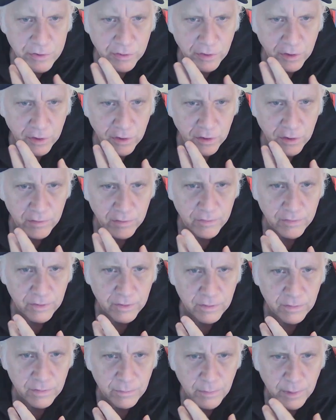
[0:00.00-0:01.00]
facial
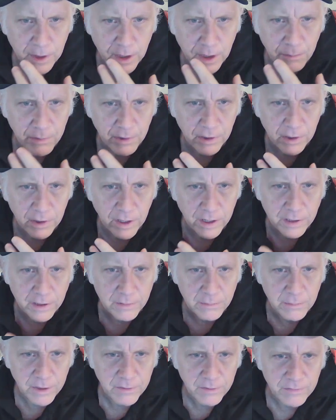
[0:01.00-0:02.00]
nerve and
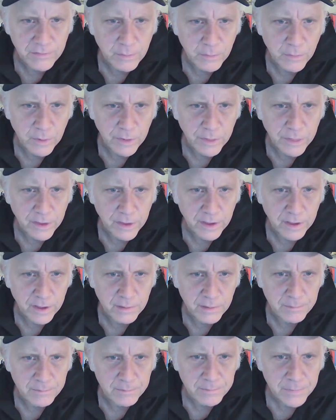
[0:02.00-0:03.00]
manipulated me from
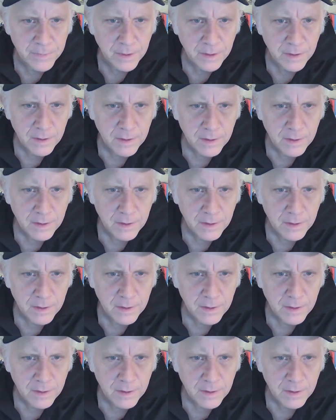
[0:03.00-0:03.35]
within,